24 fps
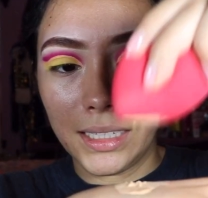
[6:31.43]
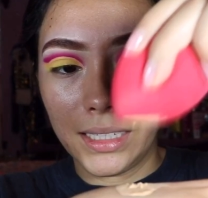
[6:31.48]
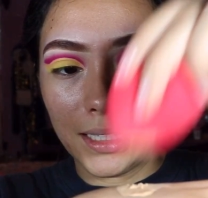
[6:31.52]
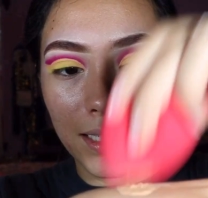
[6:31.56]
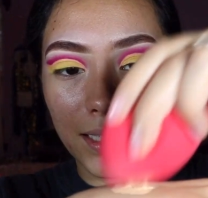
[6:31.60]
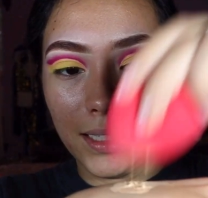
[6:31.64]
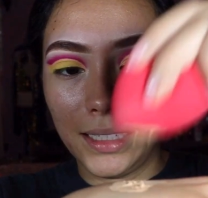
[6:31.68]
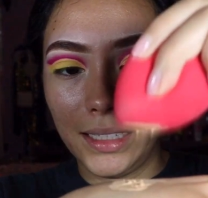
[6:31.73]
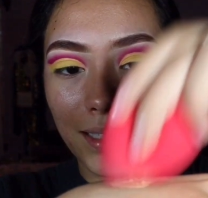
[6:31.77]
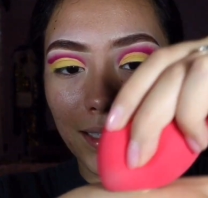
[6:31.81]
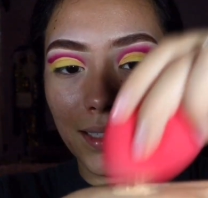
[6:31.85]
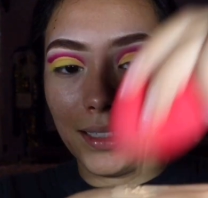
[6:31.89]

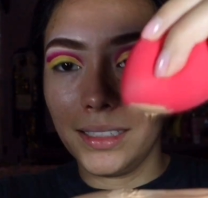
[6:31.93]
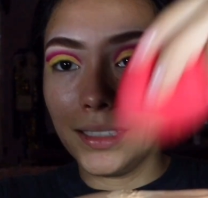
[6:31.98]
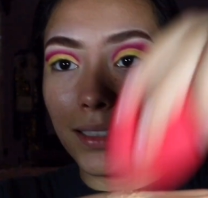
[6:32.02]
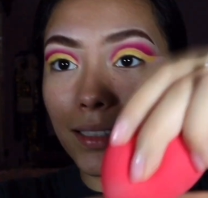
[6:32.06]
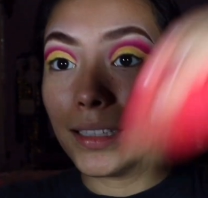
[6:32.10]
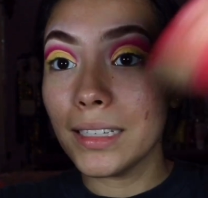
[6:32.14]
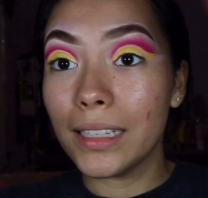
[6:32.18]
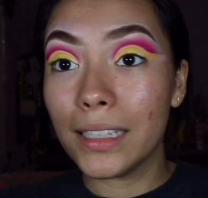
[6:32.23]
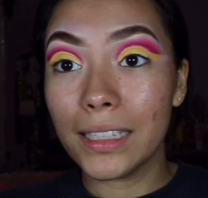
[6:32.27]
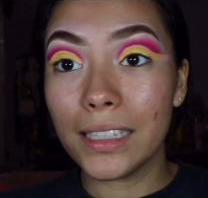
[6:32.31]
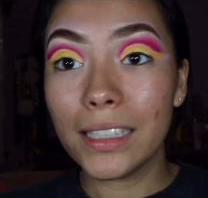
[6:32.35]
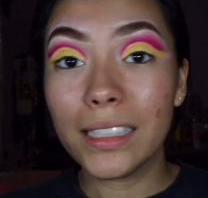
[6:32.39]

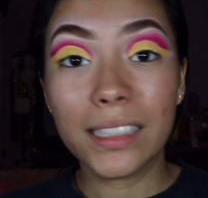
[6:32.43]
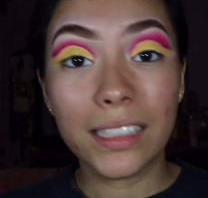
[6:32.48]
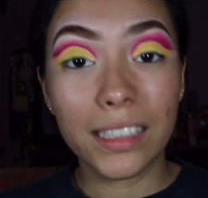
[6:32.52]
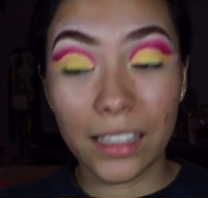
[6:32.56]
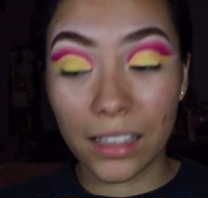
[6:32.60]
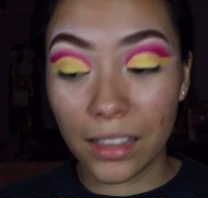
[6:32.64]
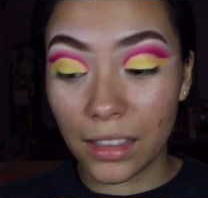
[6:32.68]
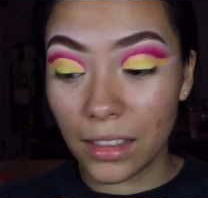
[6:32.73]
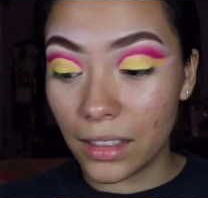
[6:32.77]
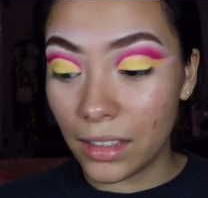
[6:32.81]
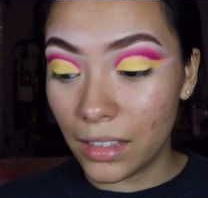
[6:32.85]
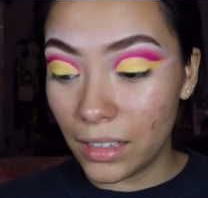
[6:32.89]
it is
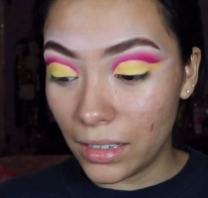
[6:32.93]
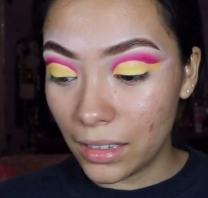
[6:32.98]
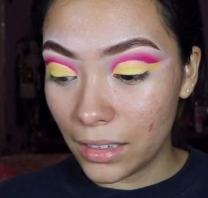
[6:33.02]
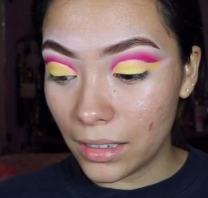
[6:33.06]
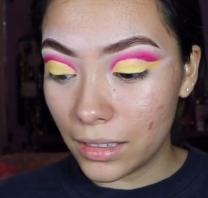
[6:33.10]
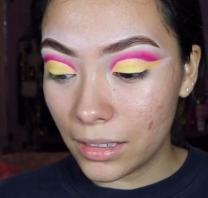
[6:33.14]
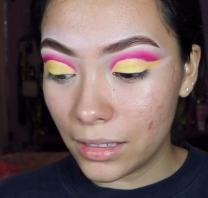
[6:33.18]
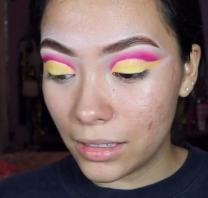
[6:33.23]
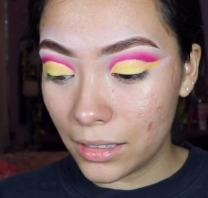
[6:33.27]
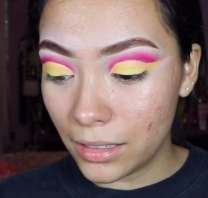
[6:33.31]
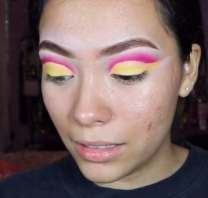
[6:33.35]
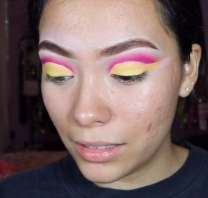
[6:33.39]
thick,
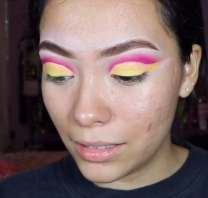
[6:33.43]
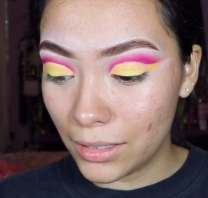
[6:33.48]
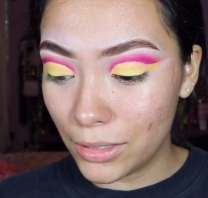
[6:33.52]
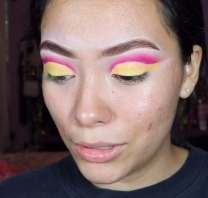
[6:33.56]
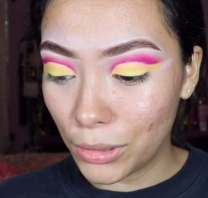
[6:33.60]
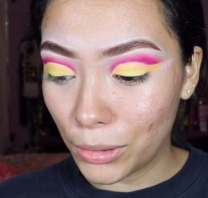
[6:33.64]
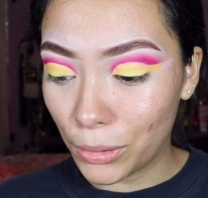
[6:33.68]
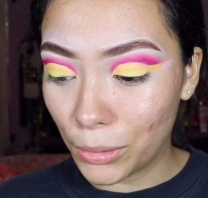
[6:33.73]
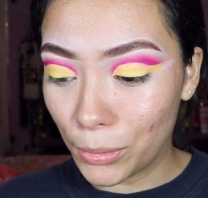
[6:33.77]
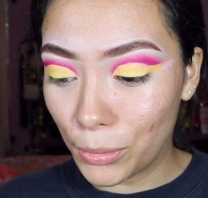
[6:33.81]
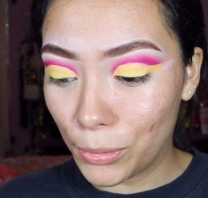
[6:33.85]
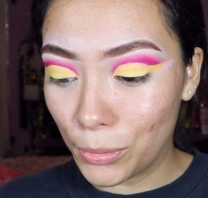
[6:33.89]

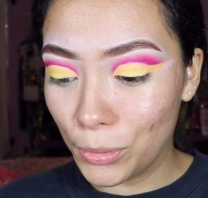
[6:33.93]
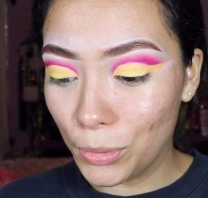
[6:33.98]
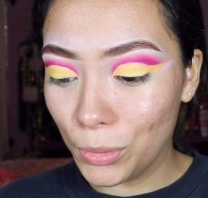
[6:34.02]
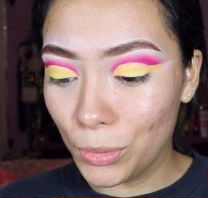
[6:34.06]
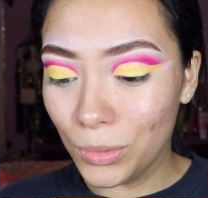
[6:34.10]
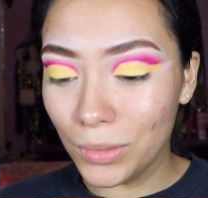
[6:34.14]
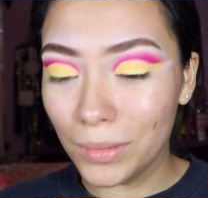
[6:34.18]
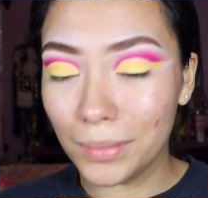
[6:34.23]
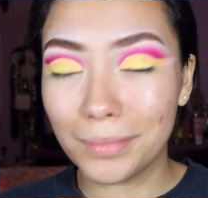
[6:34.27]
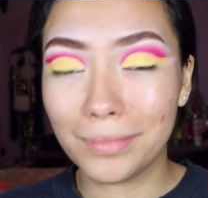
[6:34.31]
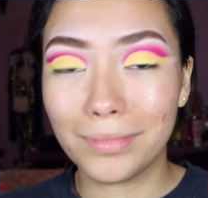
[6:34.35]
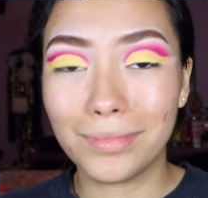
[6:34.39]

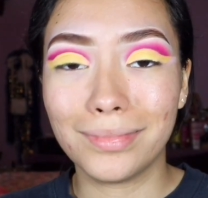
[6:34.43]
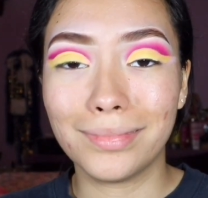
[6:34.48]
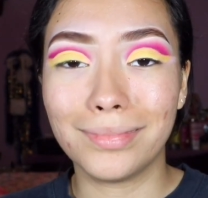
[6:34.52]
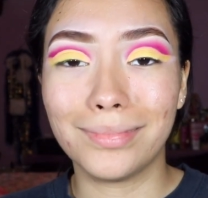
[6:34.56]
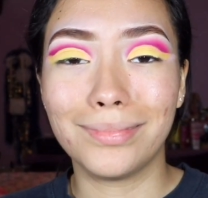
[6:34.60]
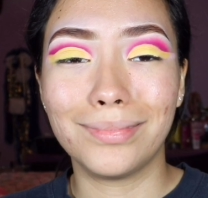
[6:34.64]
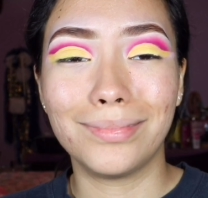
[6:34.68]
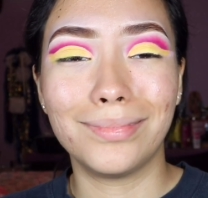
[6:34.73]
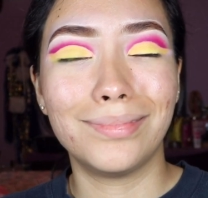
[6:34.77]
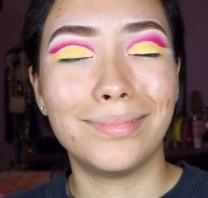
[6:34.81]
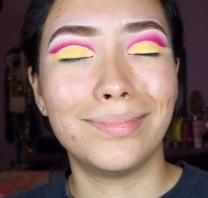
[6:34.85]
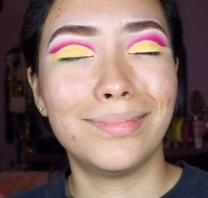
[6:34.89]
so
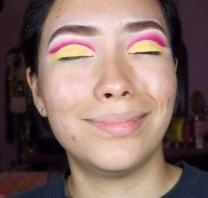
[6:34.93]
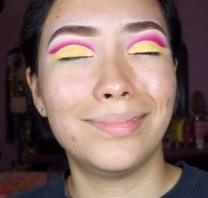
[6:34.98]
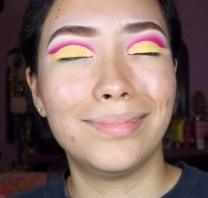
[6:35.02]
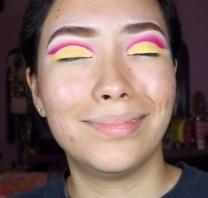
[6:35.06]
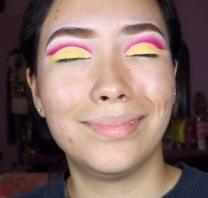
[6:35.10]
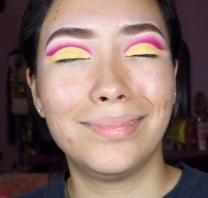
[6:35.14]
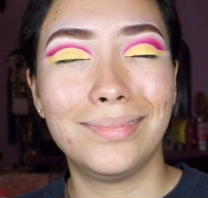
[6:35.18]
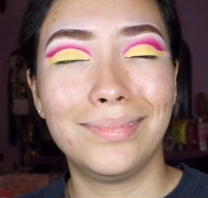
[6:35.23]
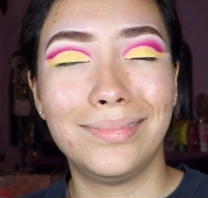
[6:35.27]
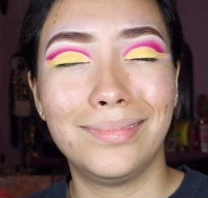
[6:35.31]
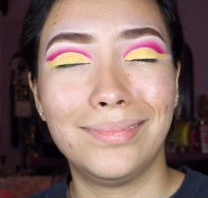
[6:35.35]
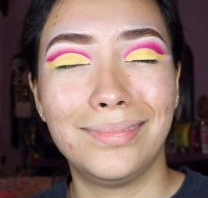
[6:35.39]

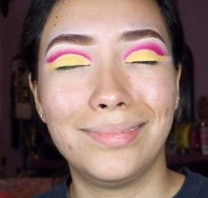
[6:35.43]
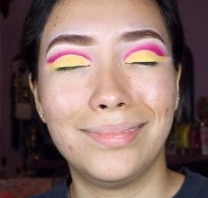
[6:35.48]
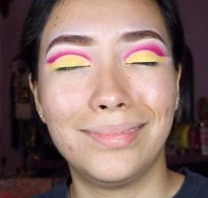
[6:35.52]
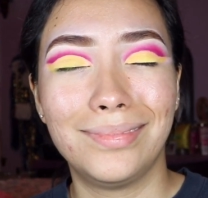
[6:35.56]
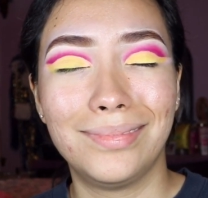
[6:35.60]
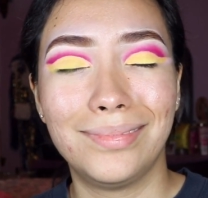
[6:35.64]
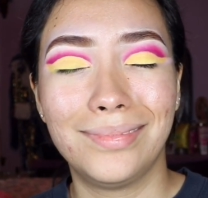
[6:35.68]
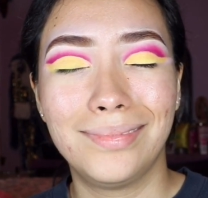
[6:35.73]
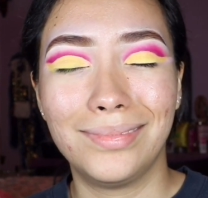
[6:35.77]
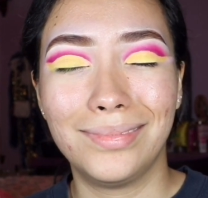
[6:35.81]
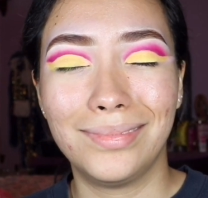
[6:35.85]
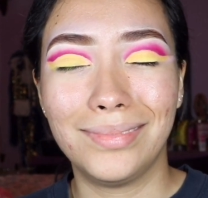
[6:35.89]

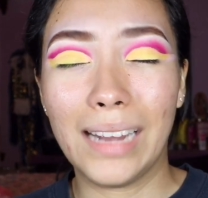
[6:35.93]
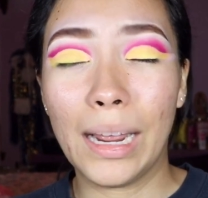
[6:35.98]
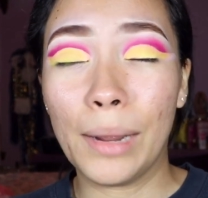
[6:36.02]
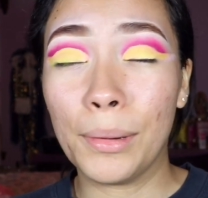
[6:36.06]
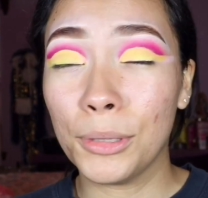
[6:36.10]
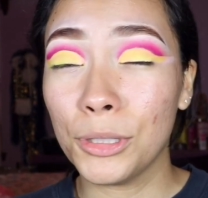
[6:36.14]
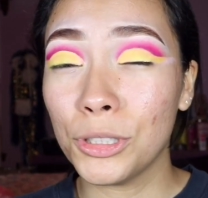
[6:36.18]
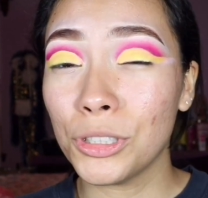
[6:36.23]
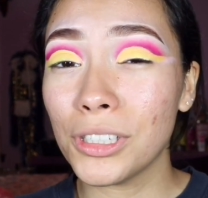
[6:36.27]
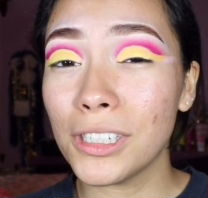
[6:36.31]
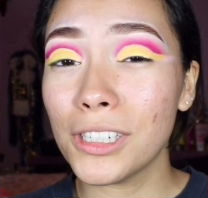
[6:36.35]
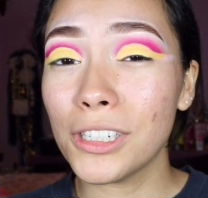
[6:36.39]
I'm
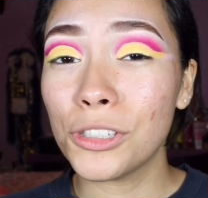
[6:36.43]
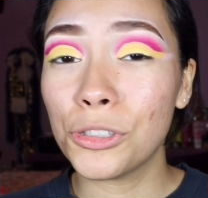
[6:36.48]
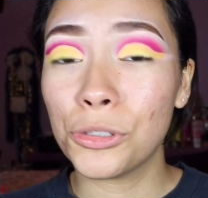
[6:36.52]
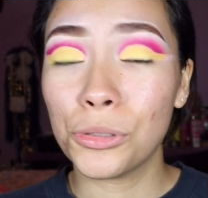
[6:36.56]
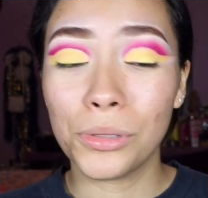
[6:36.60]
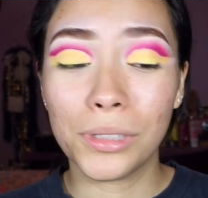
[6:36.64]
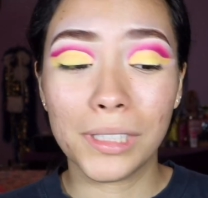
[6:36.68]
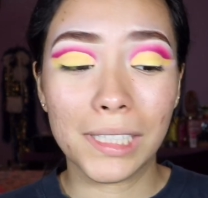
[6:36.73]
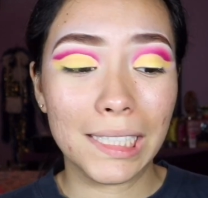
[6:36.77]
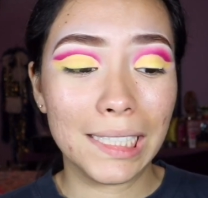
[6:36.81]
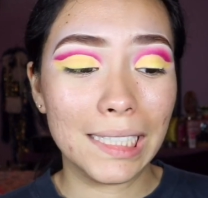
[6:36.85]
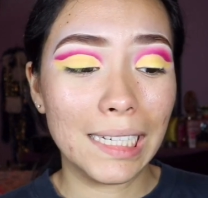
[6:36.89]
gonna try to
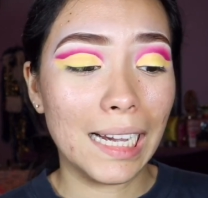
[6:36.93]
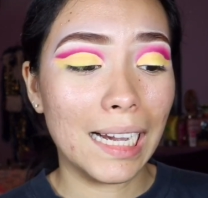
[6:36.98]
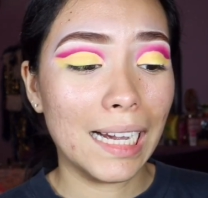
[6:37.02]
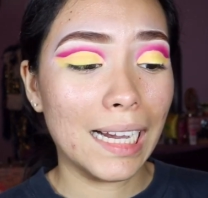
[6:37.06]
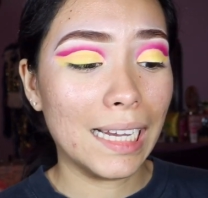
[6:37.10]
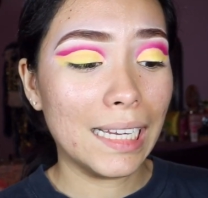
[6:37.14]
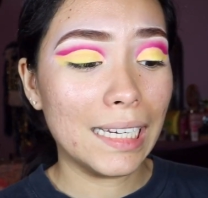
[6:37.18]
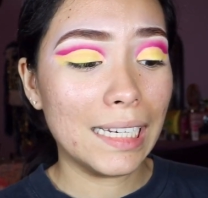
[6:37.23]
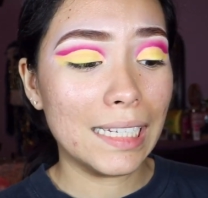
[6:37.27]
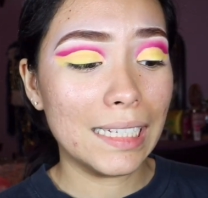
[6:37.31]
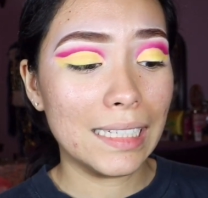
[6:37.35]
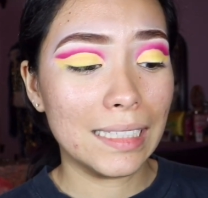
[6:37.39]
do the
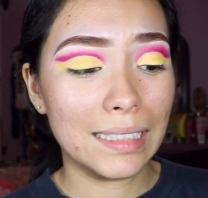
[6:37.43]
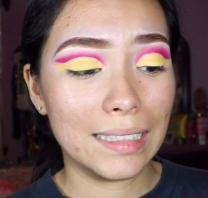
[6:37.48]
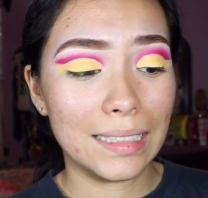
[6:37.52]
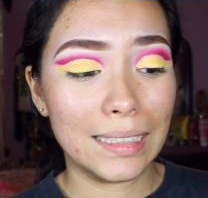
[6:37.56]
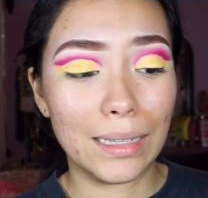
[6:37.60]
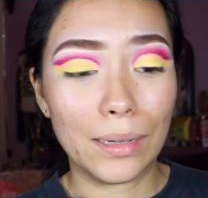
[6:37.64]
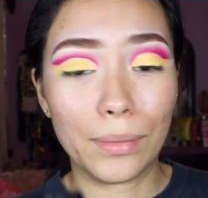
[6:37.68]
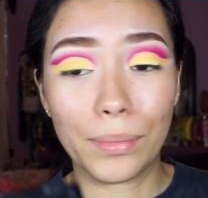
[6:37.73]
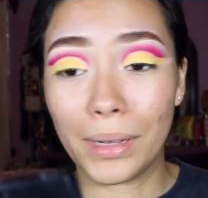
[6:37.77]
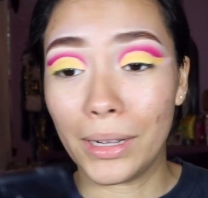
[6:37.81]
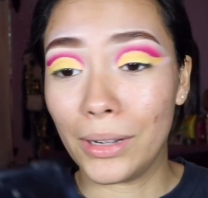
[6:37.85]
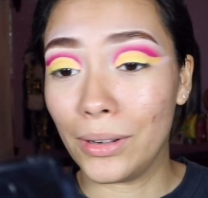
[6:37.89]

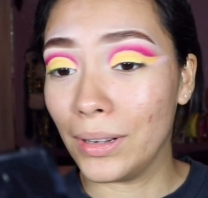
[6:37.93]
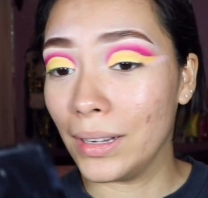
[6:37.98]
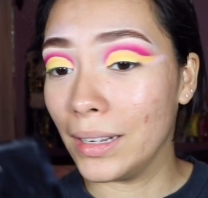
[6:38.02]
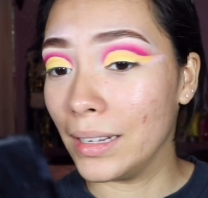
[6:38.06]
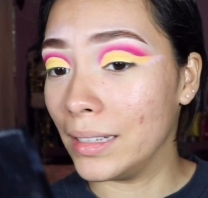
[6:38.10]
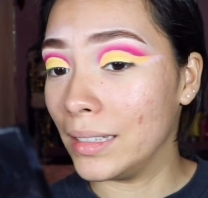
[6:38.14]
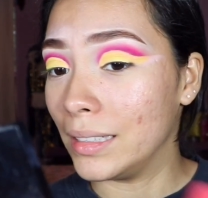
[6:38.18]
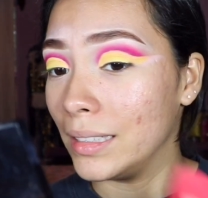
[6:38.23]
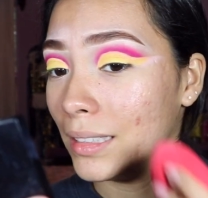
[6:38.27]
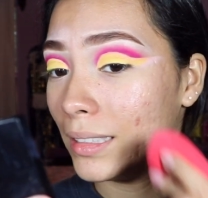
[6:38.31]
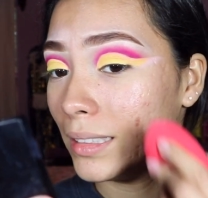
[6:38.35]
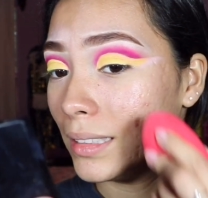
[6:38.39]
tiniest amount,
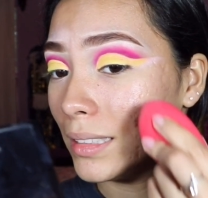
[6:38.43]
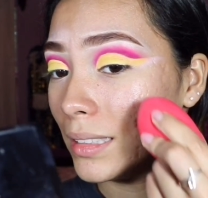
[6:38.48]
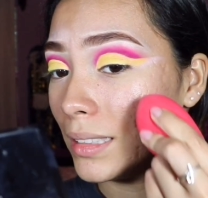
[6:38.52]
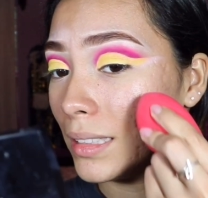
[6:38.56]
guys.